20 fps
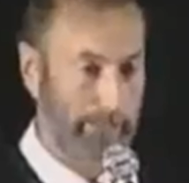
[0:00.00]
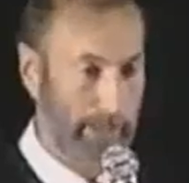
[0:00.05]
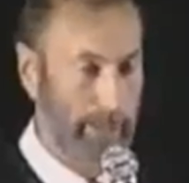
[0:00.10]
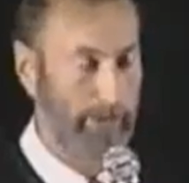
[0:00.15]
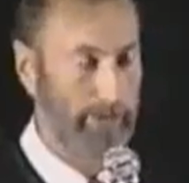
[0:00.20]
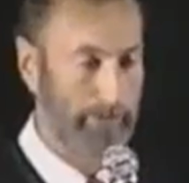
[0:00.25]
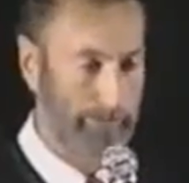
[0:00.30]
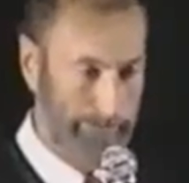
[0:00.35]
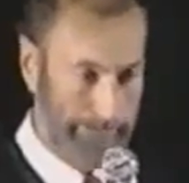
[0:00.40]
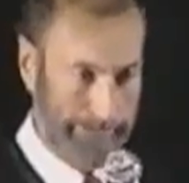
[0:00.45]
we
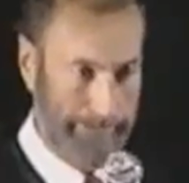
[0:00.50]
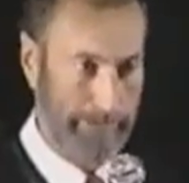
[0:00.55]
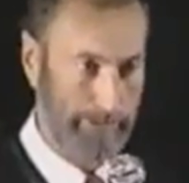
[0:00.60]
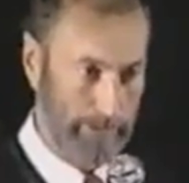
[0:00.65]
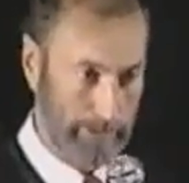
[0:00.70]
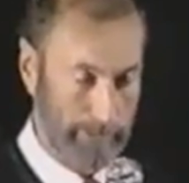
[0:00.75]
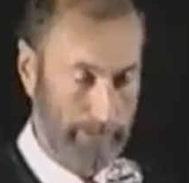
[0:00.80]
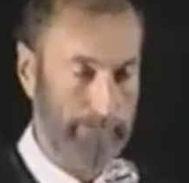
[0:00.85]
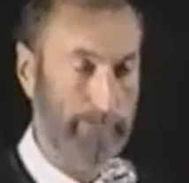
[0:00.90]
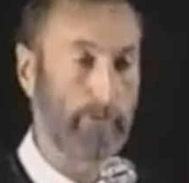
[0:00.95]
are complete
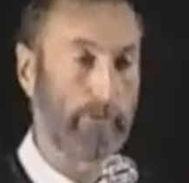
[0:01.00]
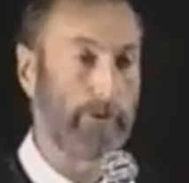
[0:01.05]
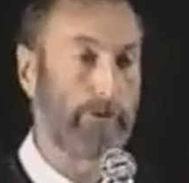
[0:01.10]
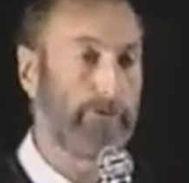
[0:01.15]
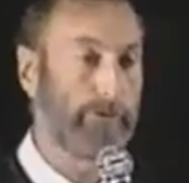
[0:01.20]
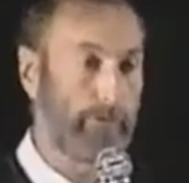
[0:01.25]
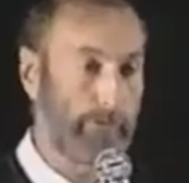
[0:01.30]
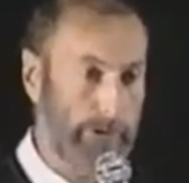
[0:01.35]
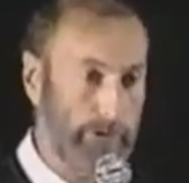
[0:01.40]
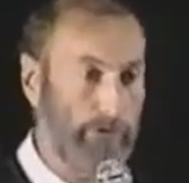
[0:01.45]

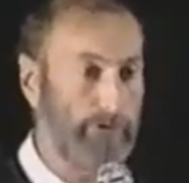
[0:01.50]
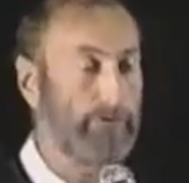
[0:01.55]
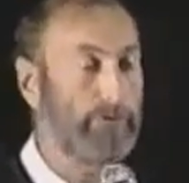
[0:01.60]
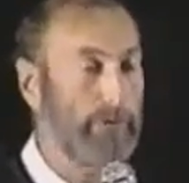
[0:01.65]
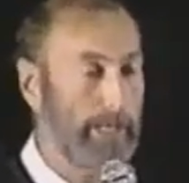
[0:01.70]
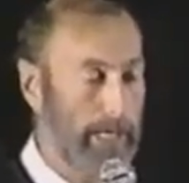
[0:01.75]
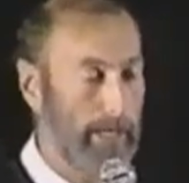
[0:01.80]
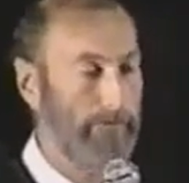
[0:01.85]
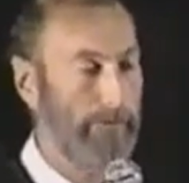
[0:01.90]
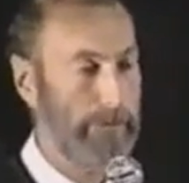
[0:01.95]
herbivores, and we do
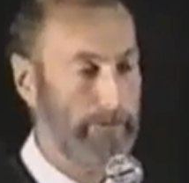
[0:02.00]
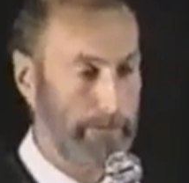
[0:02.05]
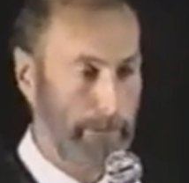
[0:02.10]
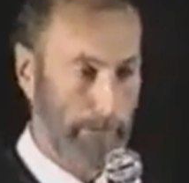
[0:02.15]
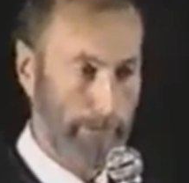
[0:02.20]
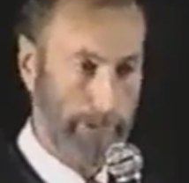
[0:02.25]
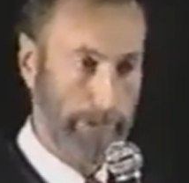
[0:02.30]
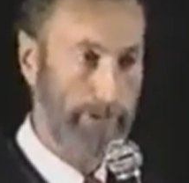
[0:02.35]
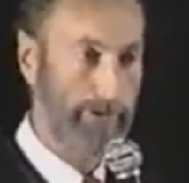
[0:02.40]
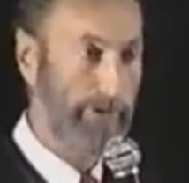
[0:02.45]
have the
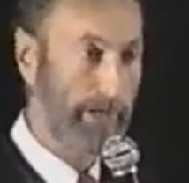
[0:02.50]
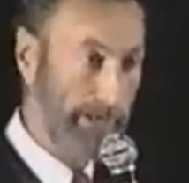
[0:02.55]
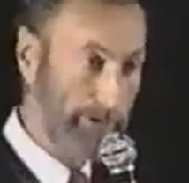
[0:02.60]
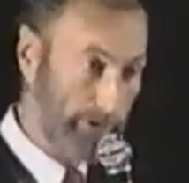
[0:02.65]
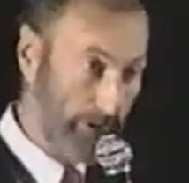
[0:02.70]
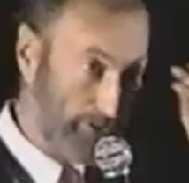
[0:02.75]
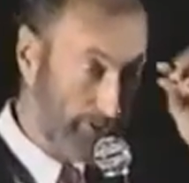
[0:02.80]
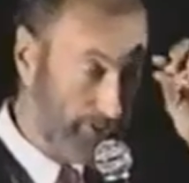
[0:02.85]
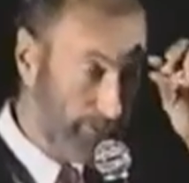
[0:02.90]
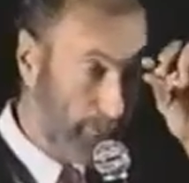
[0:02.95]
ability to
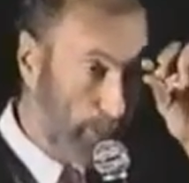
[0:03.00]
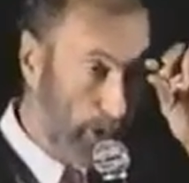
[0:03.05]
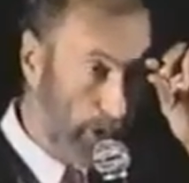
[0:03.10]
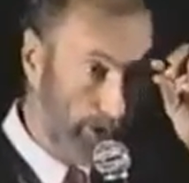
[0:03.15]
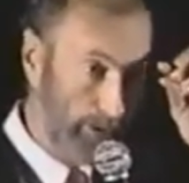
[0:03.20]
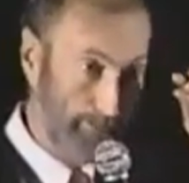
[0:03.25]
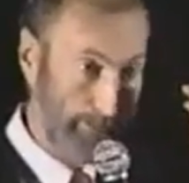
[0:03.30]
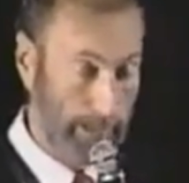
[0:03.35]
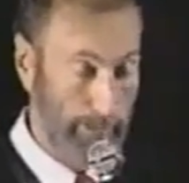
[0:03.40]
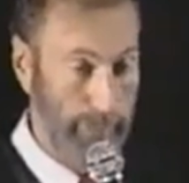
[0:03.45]
digest
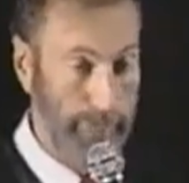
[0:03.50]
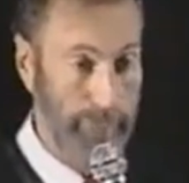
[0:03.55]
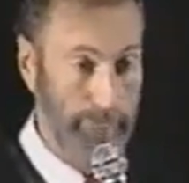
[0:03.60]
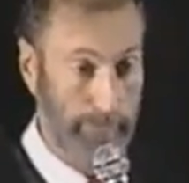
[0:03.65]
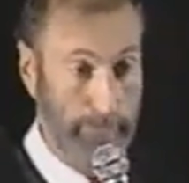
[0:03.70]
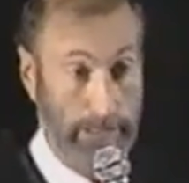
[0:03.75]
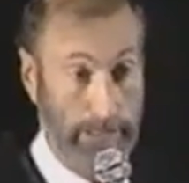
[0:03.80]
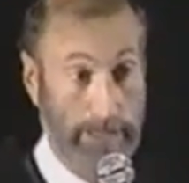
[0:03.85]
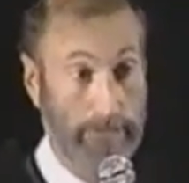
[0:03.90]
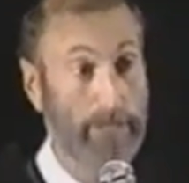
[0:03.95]
small amounts
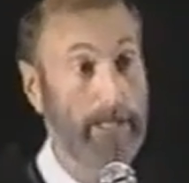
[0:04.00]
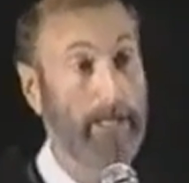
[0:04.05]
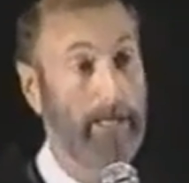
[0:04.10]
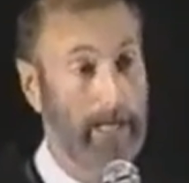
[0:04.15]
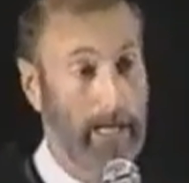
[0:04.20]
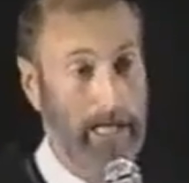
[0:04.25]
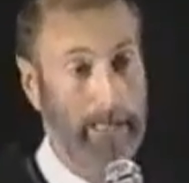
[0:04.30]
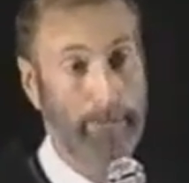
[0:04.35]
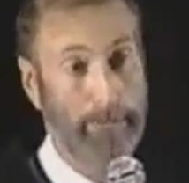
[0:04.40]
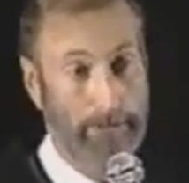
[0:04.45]
of meat,
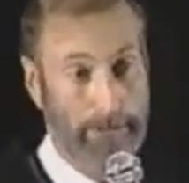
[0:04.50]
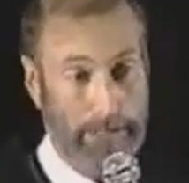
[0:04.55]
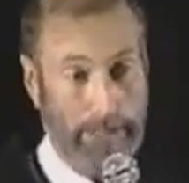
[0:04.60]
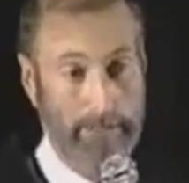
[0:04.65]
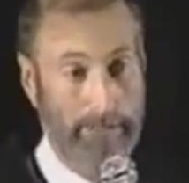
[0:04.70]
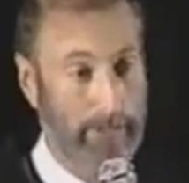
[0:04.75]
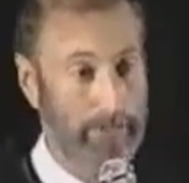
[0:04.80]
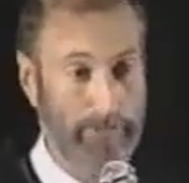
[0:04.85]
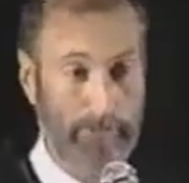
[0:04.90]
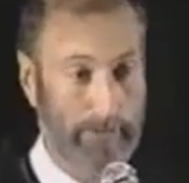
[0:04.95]
I
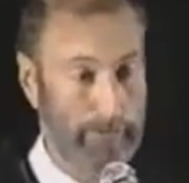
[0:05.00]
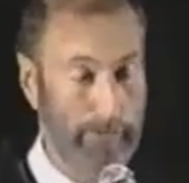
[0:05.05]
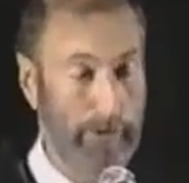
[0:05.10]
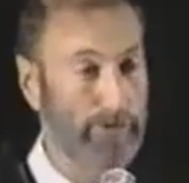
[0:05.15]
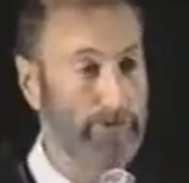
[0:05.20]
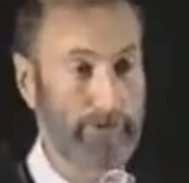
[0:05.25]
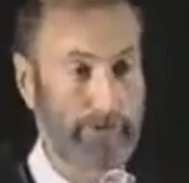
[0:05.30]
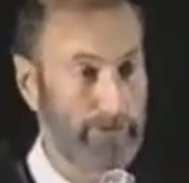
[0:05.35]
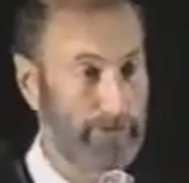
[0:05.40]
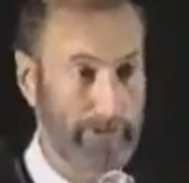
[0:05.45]
believe, as an
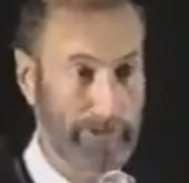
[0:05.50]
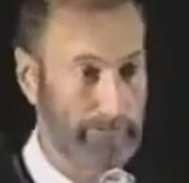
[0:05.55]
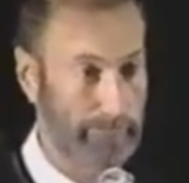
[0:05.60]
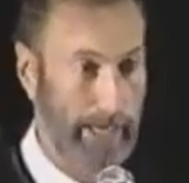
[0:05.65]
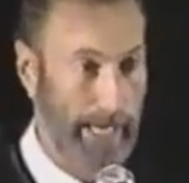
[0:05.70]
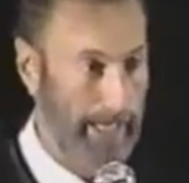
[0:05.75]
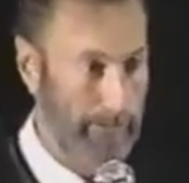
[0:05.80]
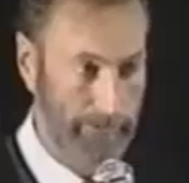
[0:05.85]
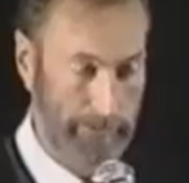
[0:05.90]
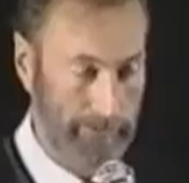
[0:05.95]
emergency
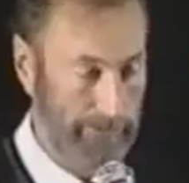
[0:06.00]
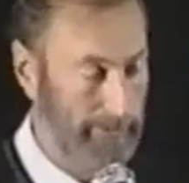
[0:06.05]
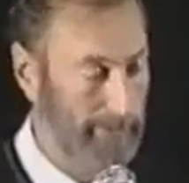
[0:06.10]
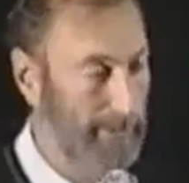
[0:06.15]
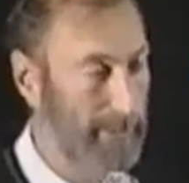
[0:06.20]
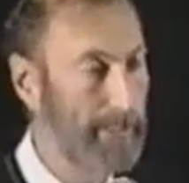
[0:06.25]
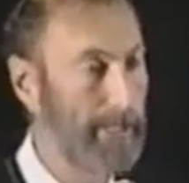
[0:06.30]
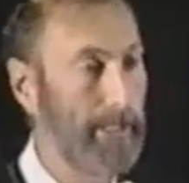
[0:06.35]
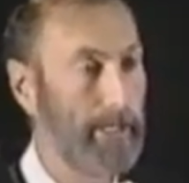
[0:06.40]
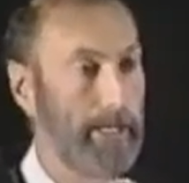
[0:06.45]
ration
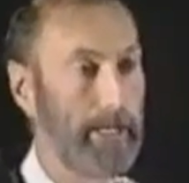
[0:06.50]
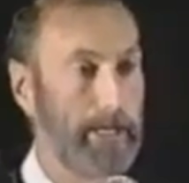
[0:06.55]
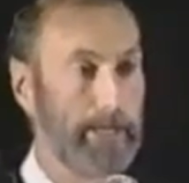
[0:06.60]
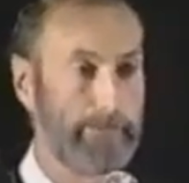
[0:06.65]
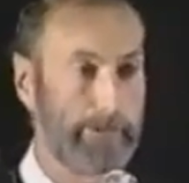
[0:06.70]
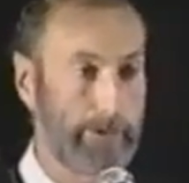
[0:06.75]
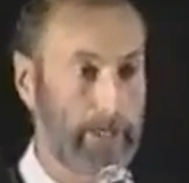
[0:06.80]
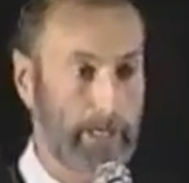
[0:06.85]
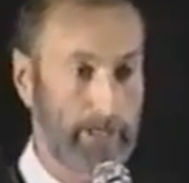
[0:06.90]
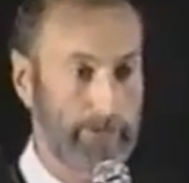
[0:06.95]

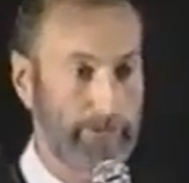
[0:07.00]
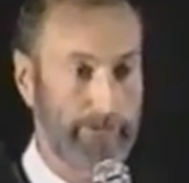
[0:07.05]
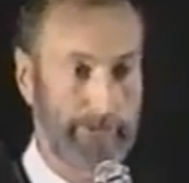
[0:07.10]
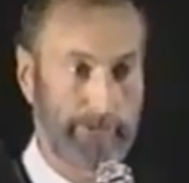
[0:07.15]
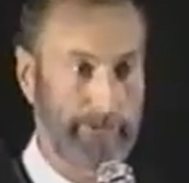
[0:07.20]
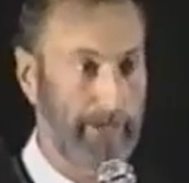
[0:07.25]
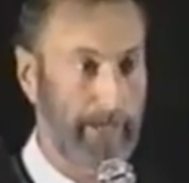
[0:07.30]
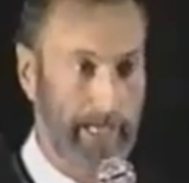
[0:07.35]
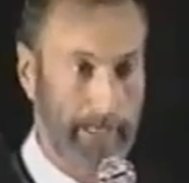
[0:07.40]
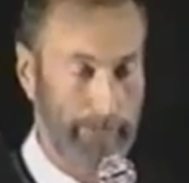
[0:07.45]
to get us
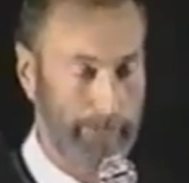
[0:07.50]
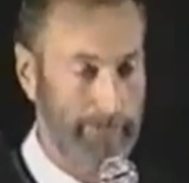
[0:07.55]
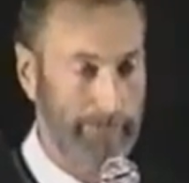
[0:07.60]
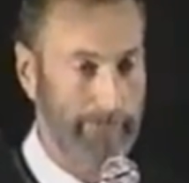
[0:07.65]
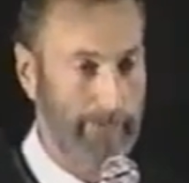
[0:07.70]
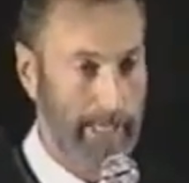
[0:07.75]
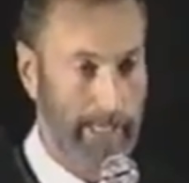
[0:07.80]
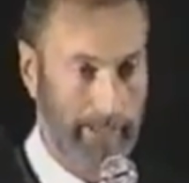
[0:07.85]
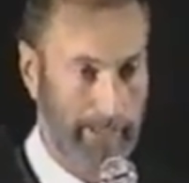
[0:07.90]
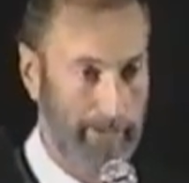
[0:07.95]
through times of
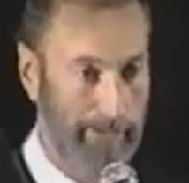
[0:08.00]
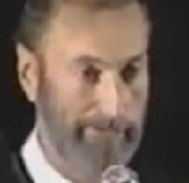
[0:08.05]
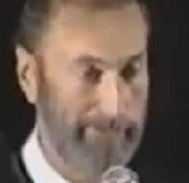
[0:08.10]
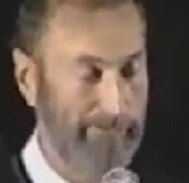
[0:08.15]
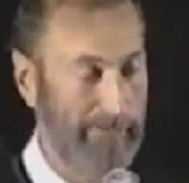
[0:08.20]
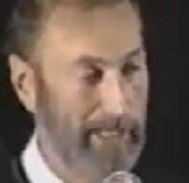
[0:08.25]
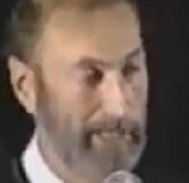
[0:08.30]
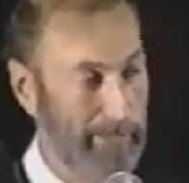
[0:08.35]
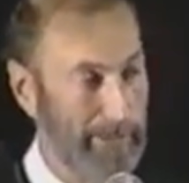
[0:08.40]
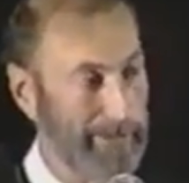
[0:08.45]

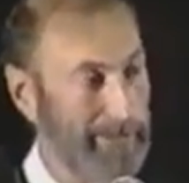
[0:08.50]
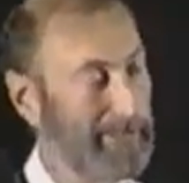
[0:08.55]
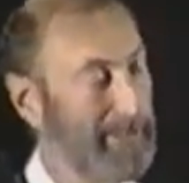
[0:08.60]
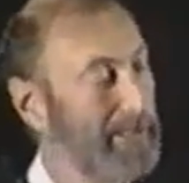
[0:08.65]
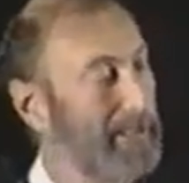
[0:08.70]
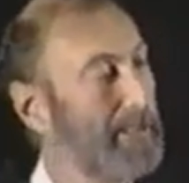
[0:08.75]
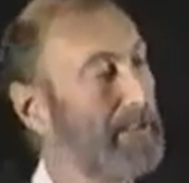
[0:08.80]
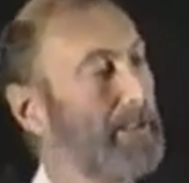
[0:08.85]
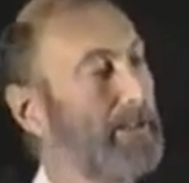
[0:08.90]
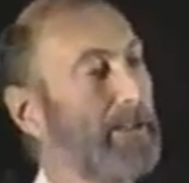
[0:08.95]
famine.
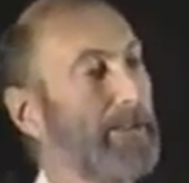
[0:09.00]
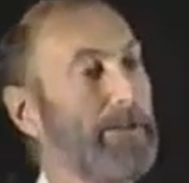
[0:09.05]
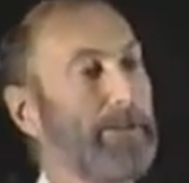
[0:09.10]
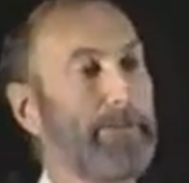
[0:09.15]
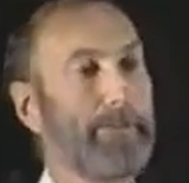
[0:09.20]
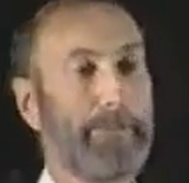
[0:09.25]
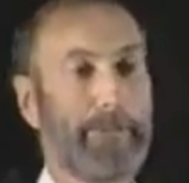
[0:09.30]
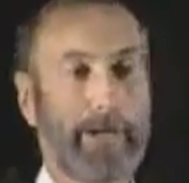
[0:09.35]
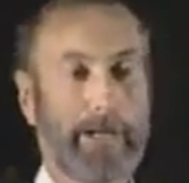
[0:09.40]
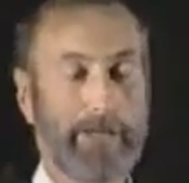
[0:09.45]

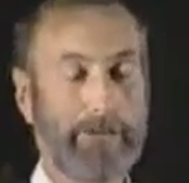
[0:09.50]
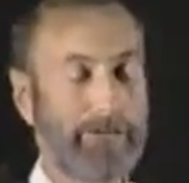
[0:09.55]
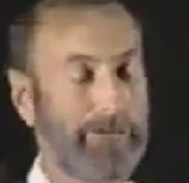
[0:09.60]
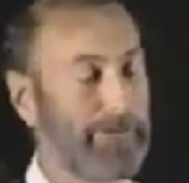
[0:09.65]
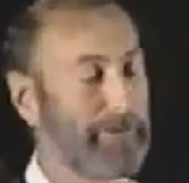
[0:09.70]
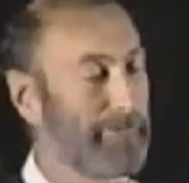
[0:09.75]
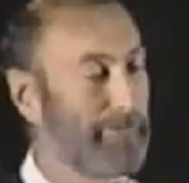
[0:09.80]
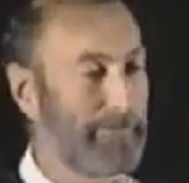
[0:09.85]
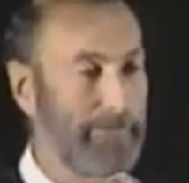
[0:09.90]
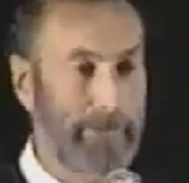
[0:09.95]

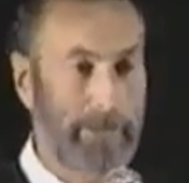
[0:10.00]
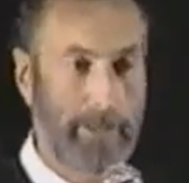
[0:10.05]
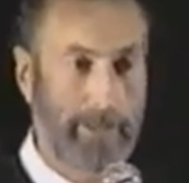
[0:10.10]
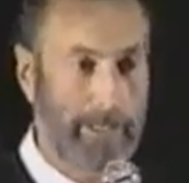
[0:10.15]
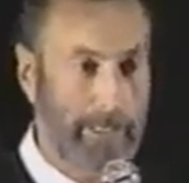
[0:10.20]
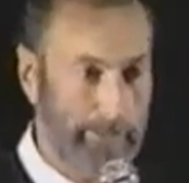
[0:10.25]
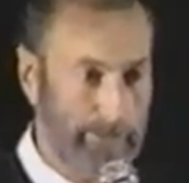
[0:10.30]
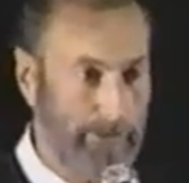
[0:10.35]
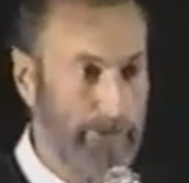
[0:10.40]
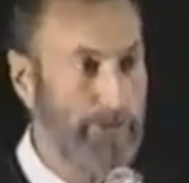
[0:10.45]
But
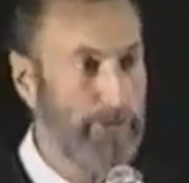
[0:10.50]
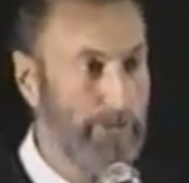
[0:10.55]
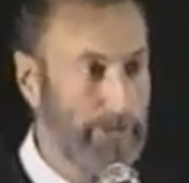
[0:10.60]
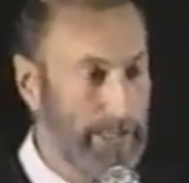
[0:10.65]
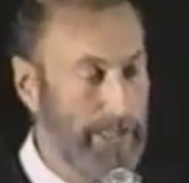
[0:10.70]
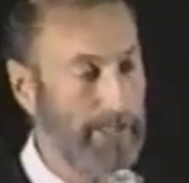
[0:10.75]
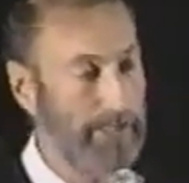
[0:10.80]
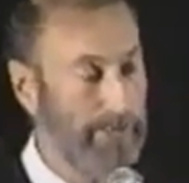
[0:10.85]
if you eat